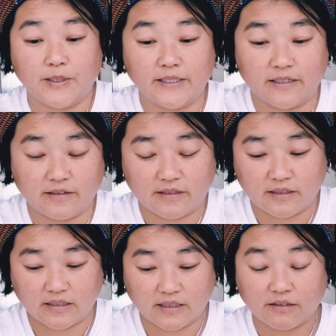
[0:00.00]
But
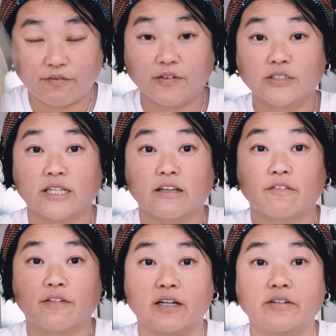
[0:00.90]
it feels
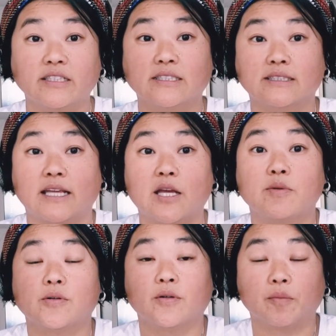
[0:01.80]
like a very
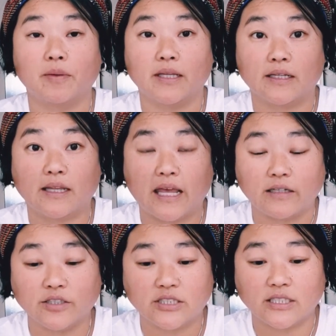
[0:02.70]
stable, committed
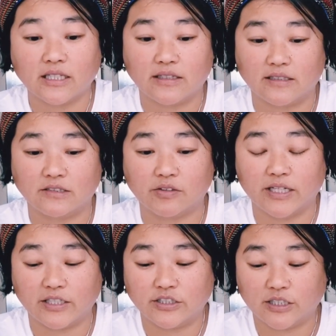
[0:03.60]
energy in this
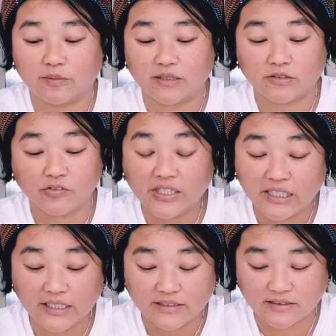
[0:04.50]
relationship. It's
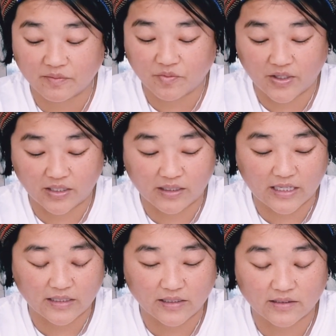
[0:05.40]
really something
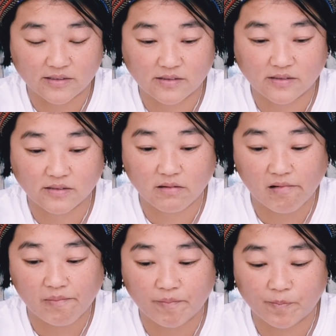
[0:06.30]
that is
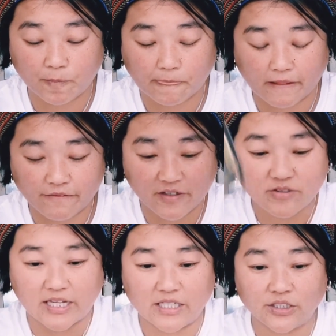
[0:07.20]

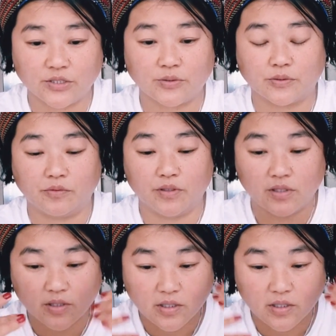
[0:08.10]
foundational,